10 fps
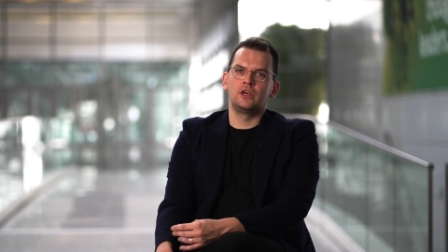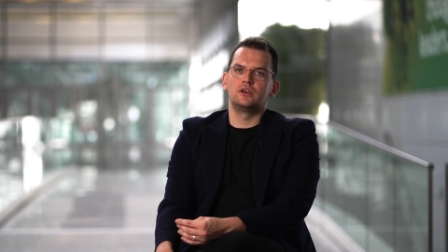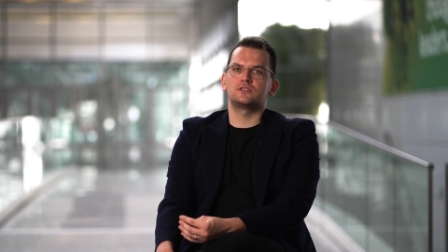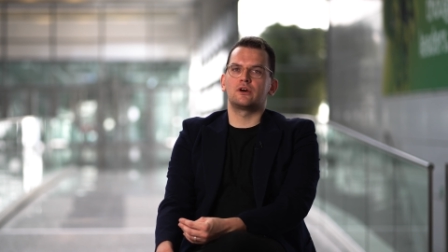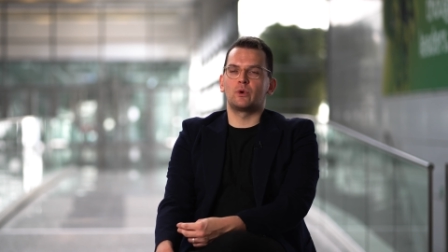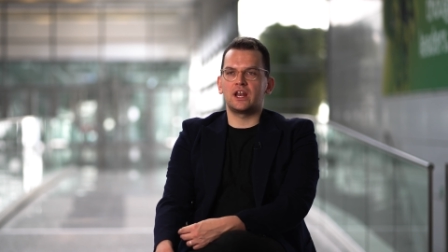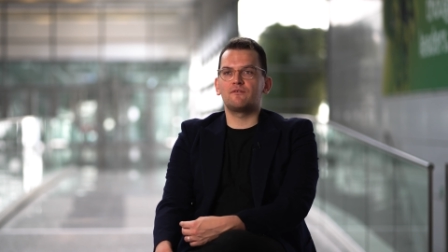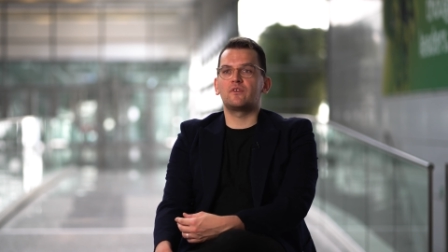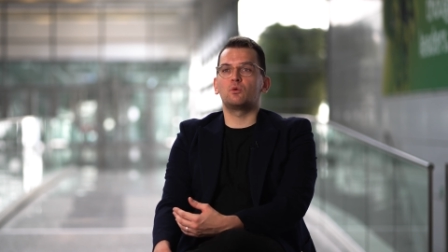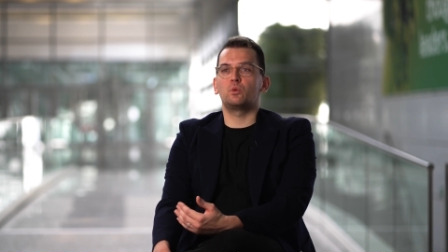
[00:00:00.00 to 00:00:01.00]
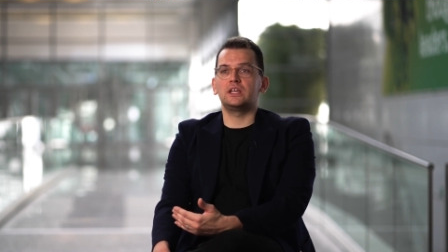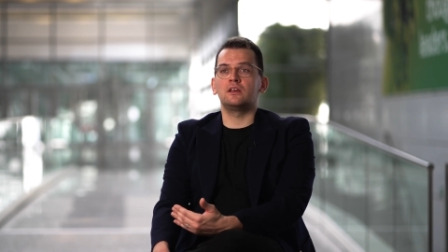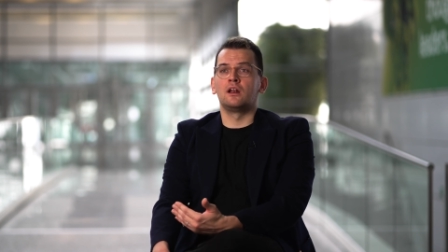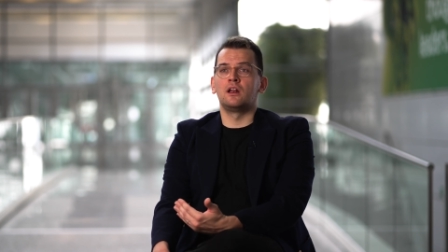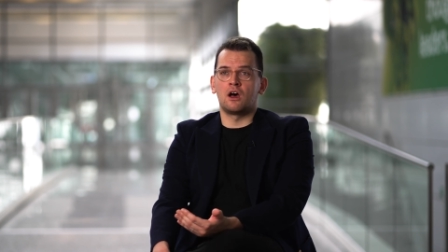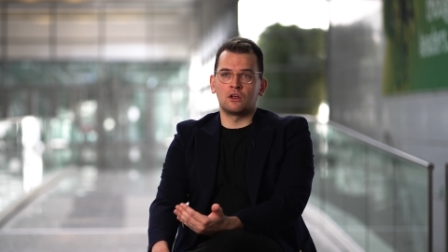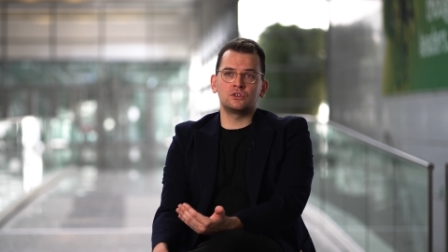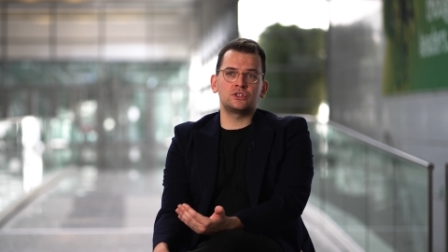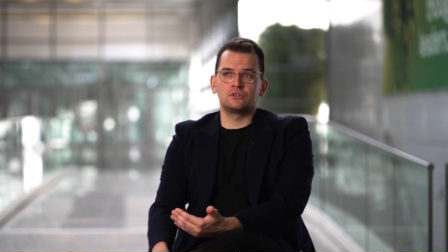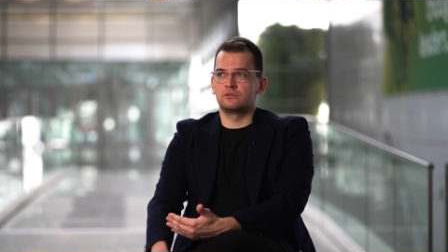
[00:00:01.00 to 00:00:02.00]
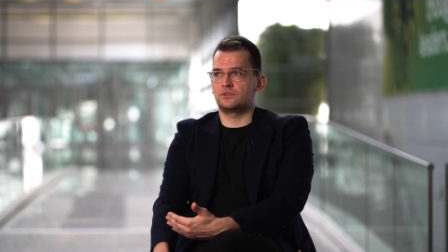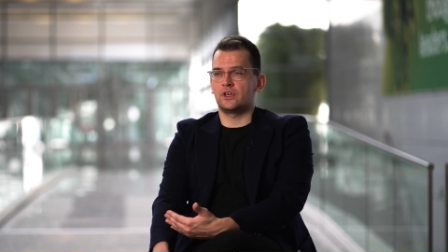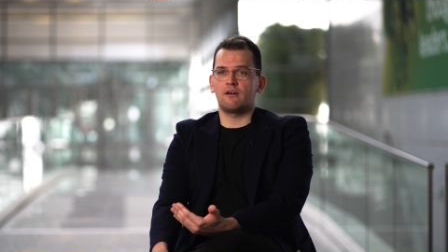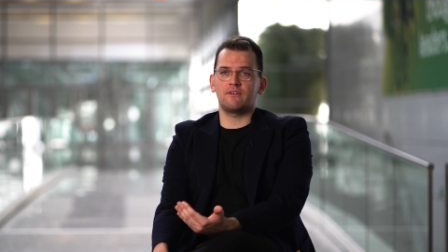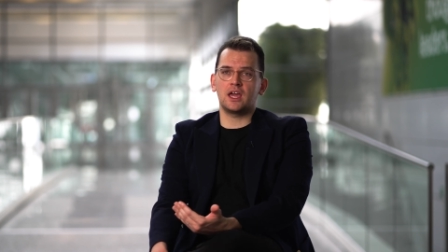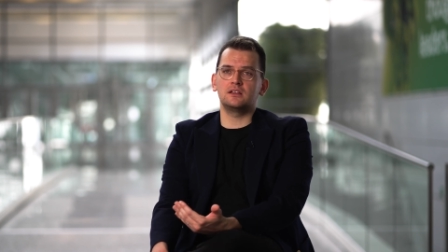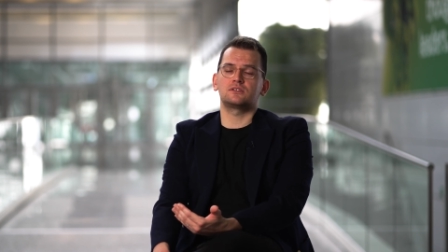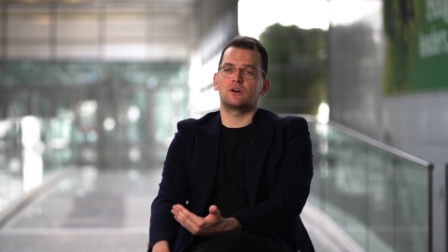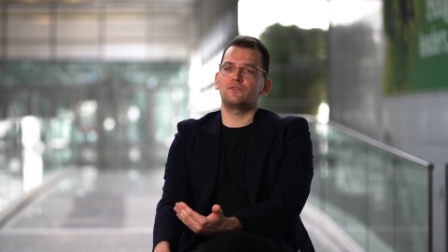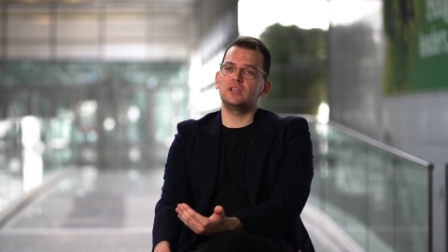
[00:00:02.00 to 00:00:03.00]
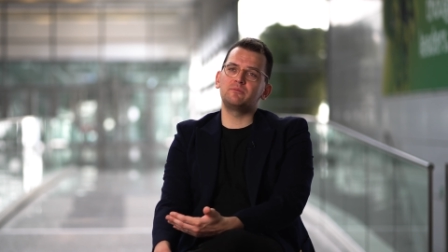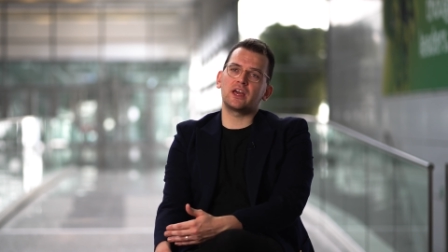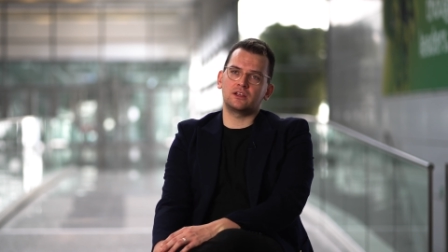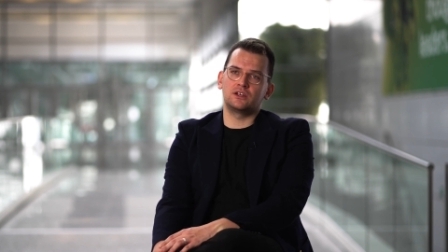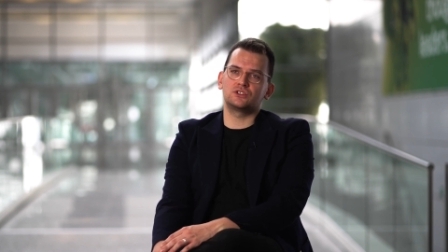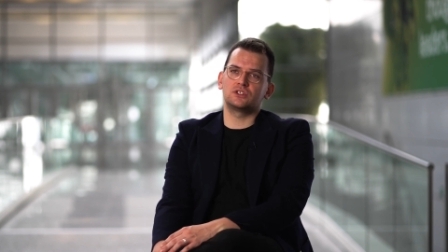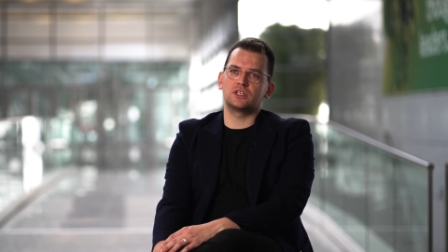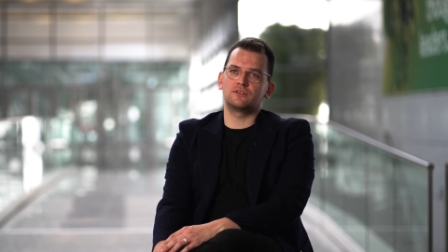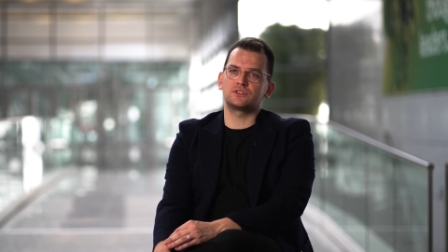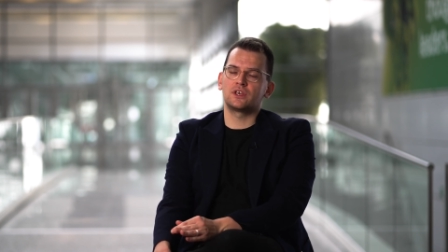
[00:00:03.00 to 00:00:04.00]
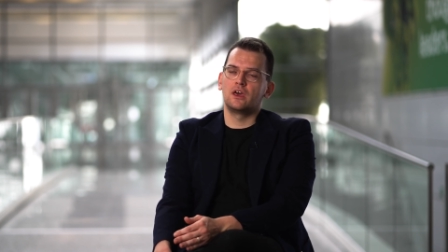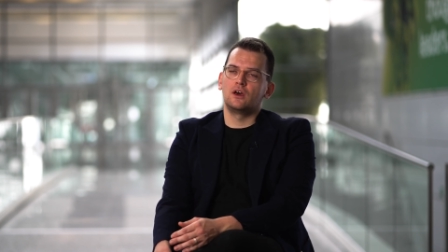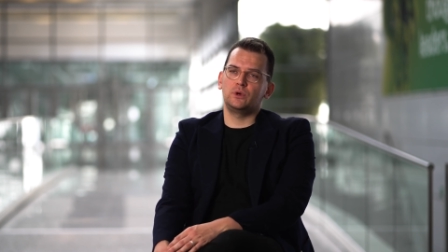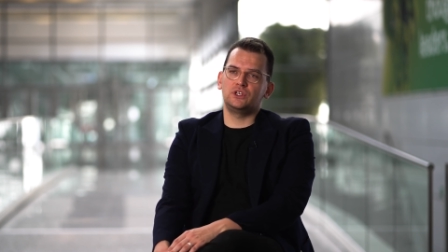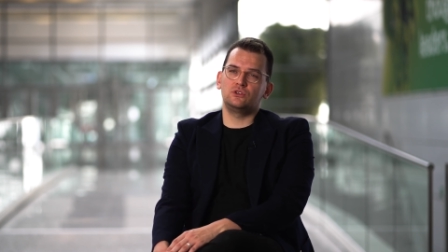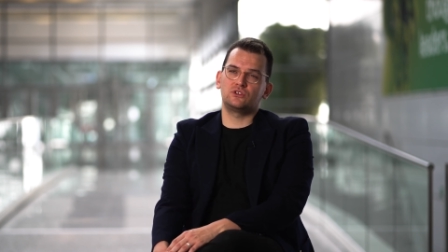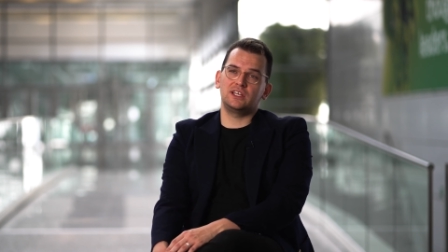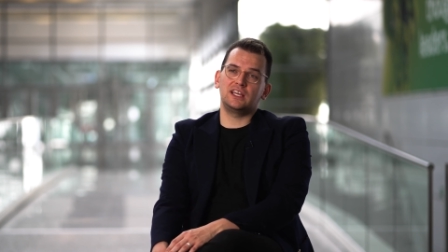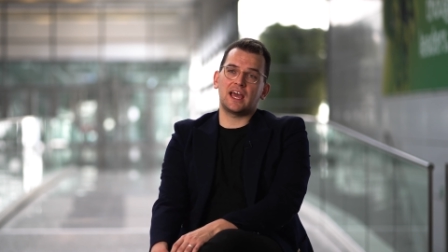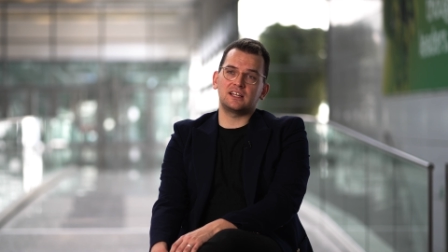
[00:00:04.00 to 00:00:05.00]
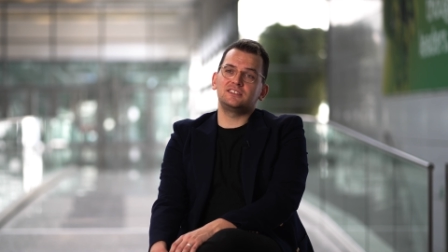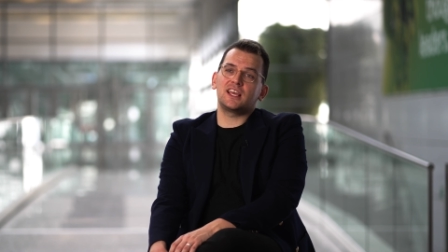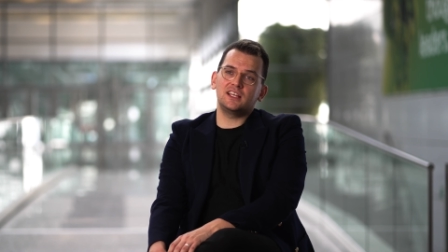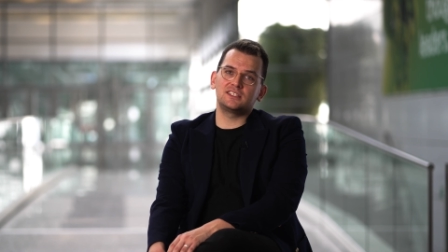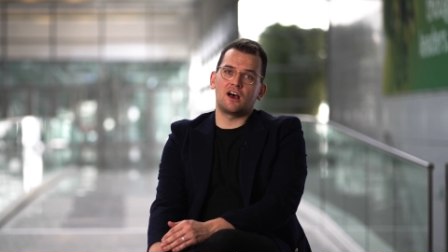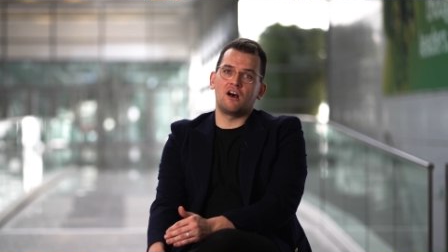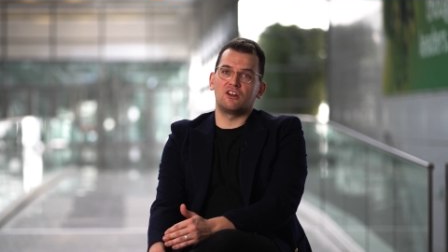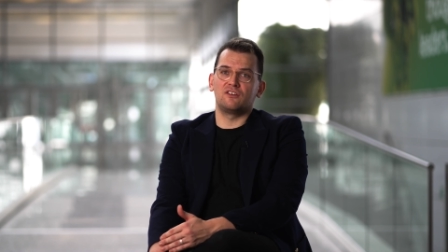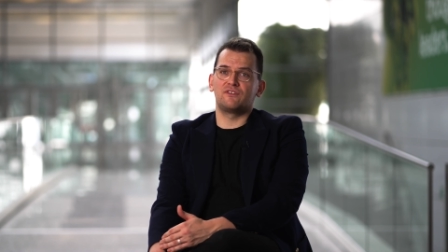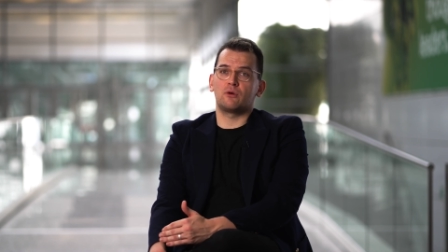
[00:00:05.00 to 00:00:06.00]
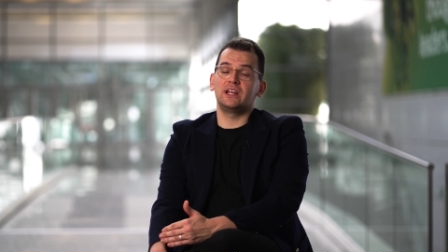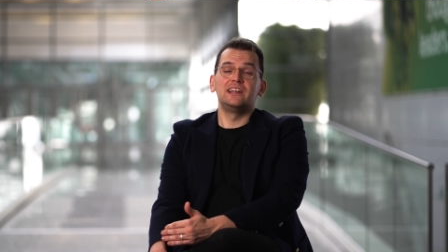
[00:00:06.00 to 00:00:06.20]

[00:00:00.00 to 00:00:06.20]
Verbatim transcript: So whenever we launch surveys or feedback initiatives, we usually get data on a very